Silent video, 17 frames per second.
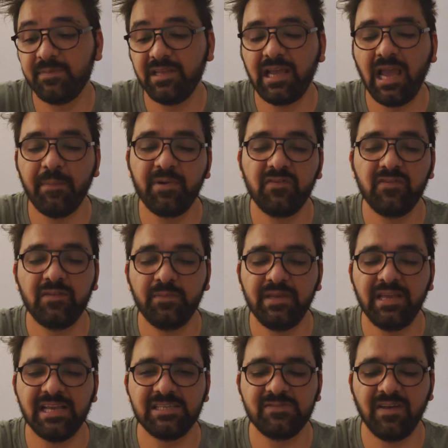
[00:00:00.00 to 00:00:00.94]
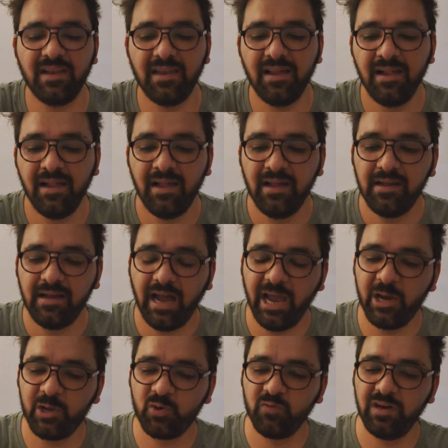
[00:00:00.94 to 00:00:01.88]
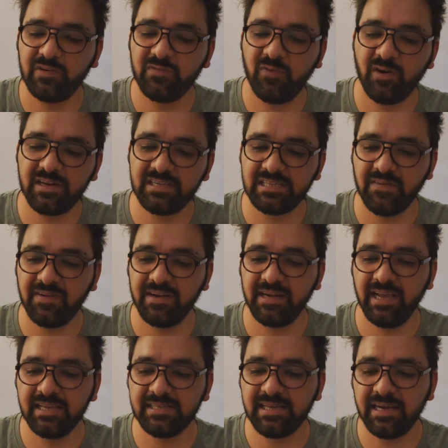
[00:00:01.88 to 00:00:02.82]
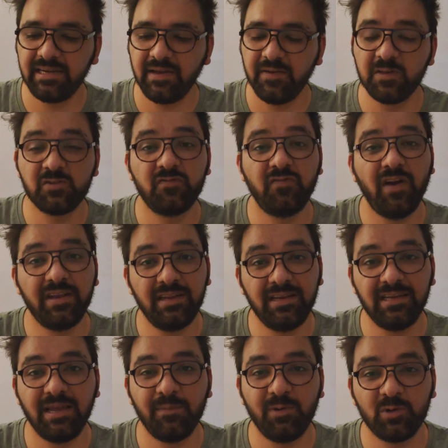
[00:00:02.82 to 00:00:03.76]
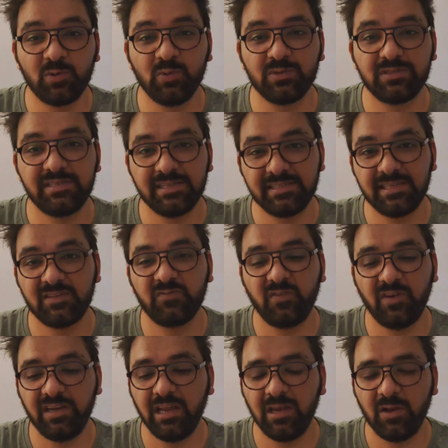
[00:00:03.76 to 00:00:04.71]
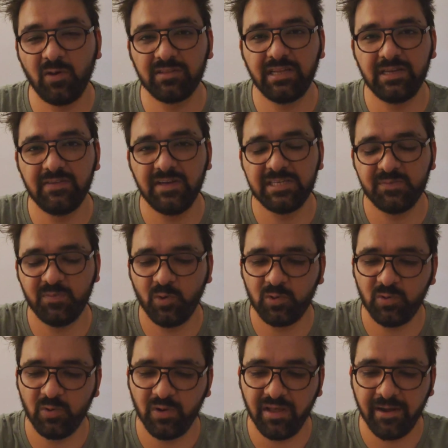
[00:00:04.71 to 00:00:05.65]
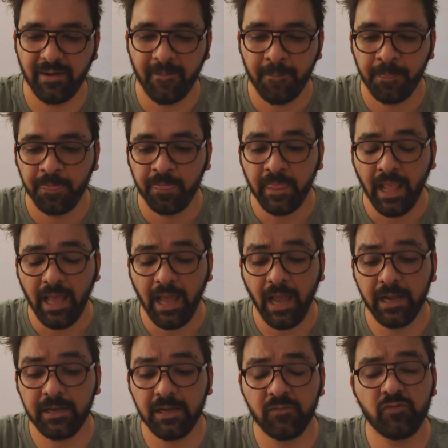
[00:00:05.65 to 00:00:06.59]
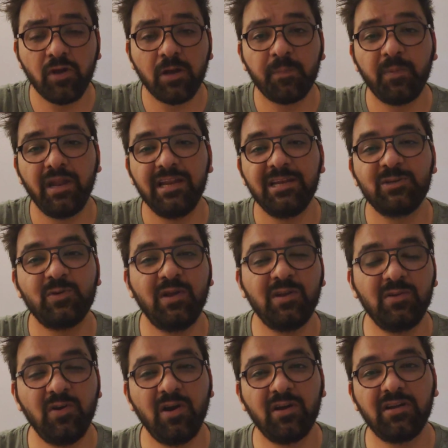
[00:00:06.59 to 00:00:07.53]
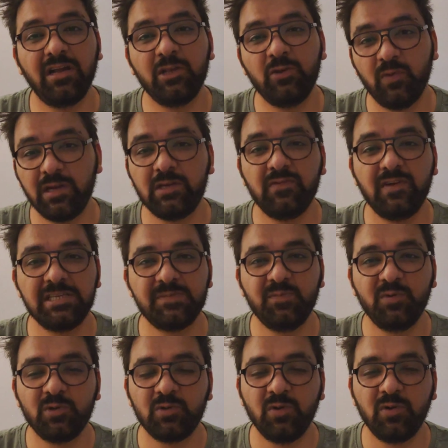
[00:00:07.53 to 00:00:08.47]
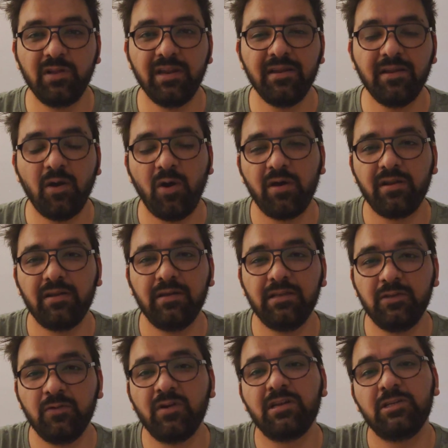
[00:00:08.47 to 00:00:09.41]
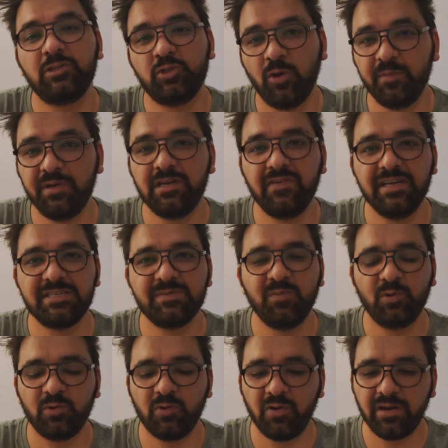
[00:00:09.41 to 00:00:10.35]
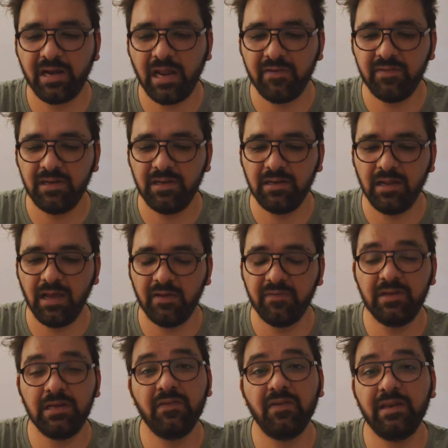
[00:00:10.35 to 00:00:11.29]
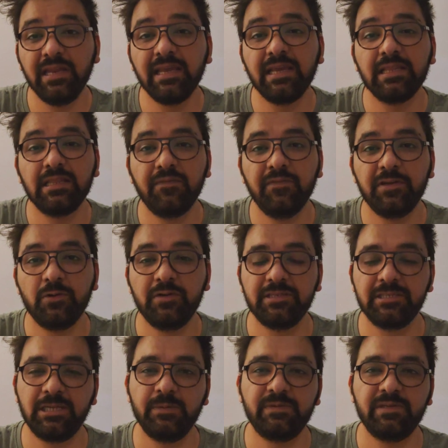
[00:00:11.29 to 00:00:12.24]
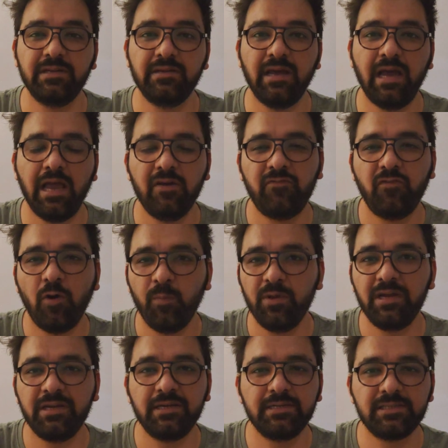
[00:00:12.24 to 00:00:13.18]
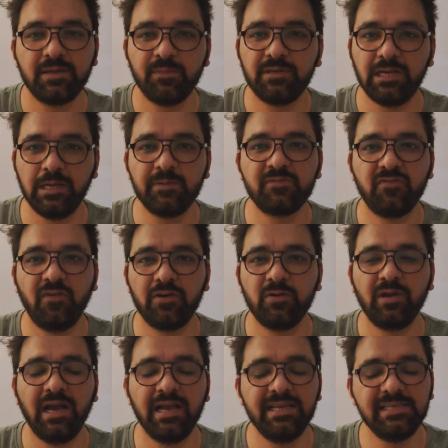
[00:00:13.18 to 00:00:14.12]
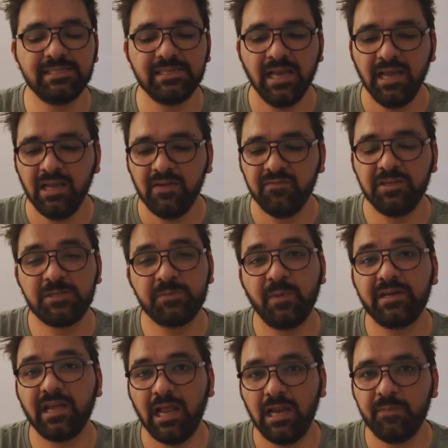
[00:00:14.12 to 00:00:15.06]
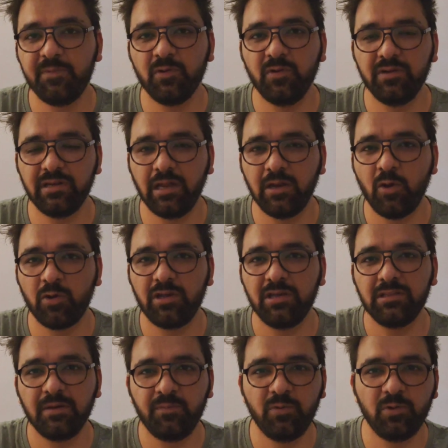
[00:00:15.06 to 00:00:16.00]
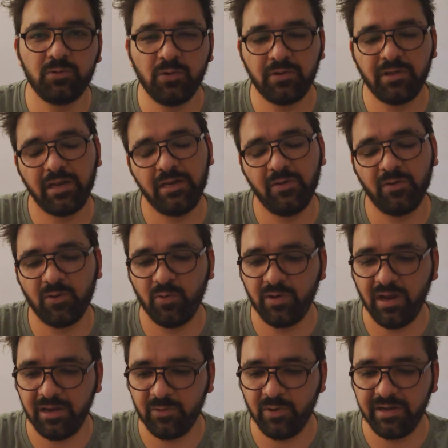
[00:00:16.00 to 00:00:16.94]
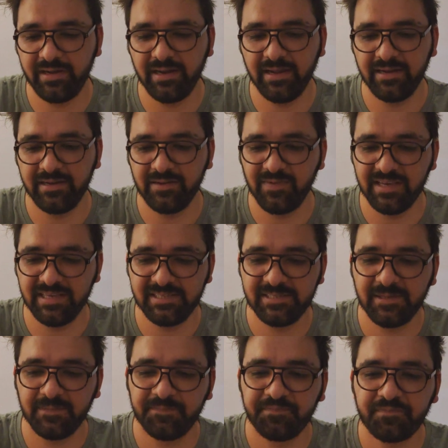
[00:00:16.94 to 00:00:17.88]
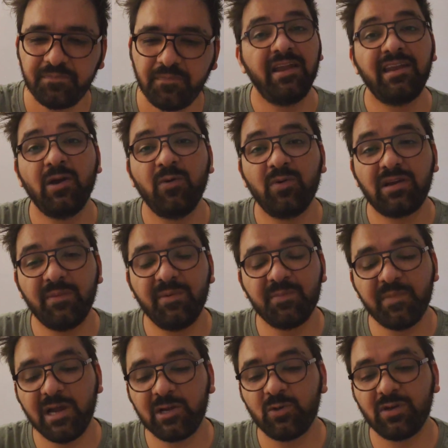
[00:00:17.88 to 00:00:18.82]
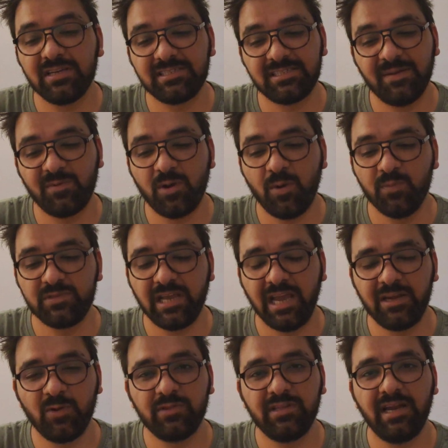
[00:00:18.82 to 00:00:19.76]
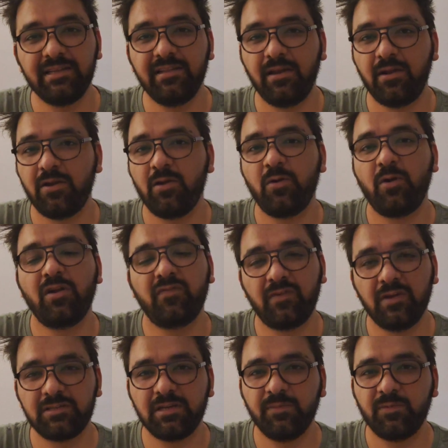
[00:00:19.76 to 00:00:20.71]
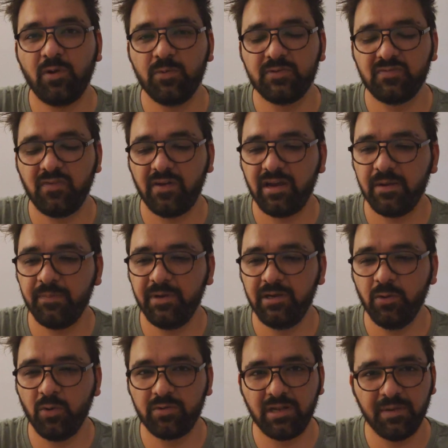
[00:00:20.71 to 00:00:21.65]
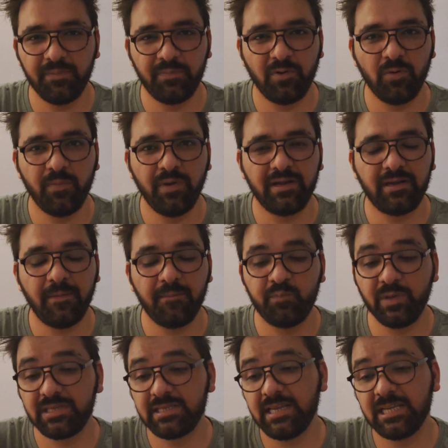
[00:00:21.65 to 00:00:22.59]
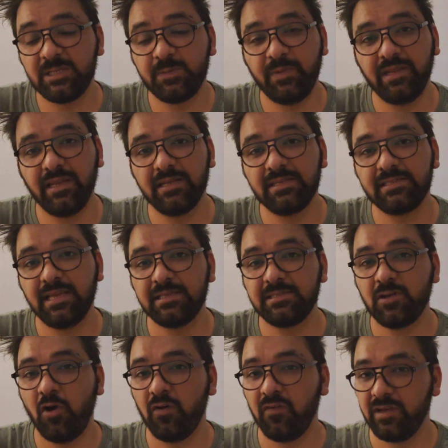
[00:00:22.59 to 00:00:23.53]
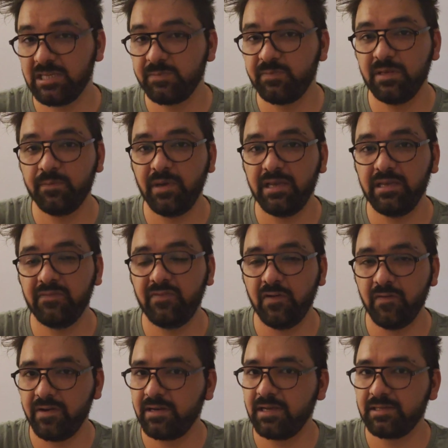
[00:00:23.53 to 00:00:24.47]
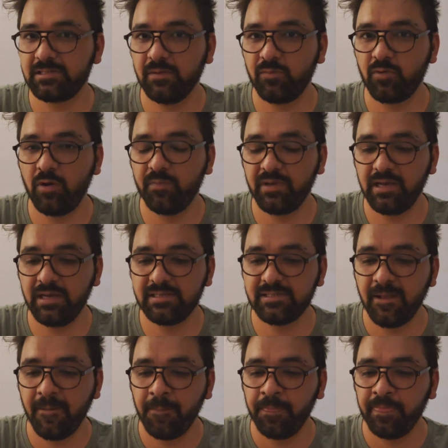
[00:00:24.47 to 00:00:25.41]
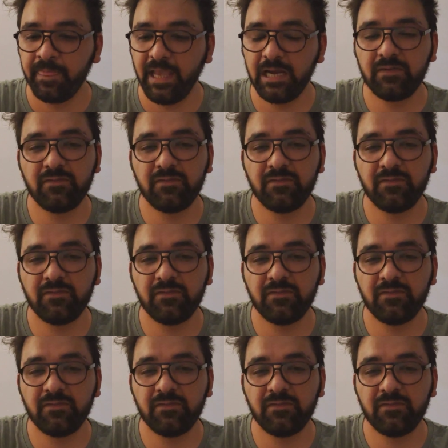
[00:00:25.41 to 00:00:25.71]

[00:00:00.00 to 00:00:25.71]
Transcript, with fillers: thing happened with me as well. I had to wait for 7 days and I was finally able to successfully unlock the device bootloader. And if you are planning to unlock your device bootloader or your Xiaomi device bootloader, I will leave a link in the video description. I have formulated some tips for you guys which might help you in unlocking the bootloader in your own Android device. Now coming back to custom ROMs, I know that there are a lot of custom ROMs for Redmi Note 10 Pro, but Pixel Experience has always been my favorite custom ROM because